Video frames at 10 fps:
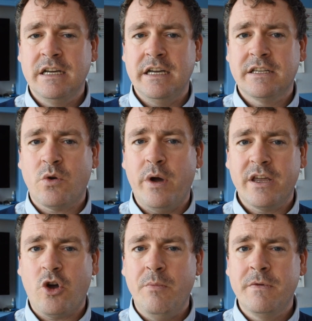It's
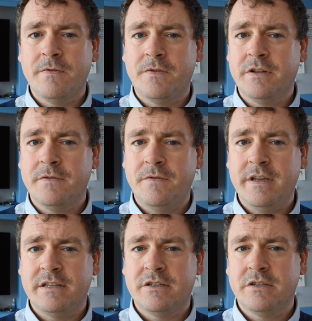quite common for the
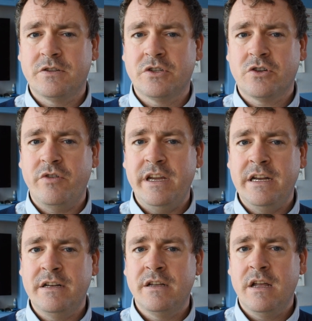theatres to
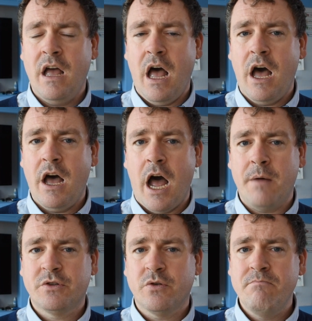screen
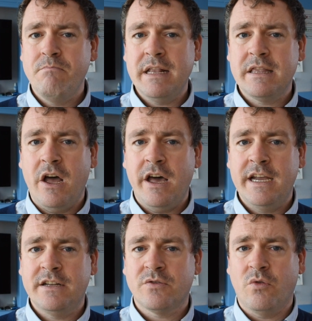up till
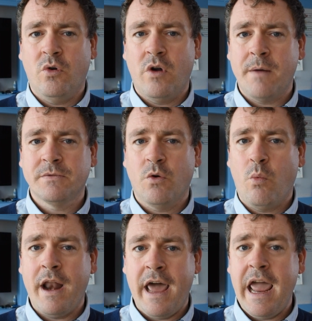midnight or up to
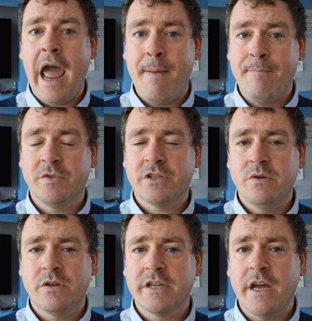1 a.m. So
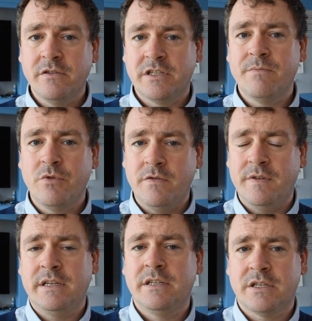you can go and see
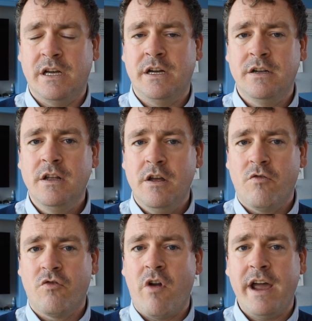movies
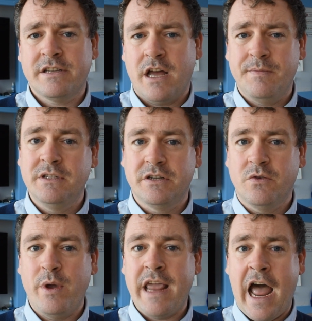right up into the
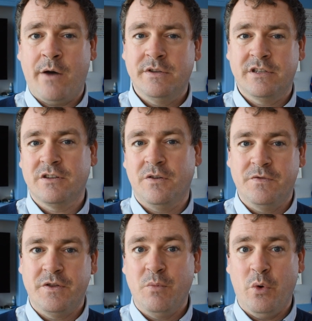wee hours
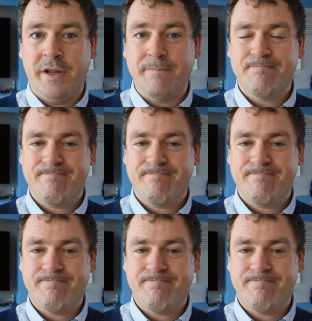of the morning.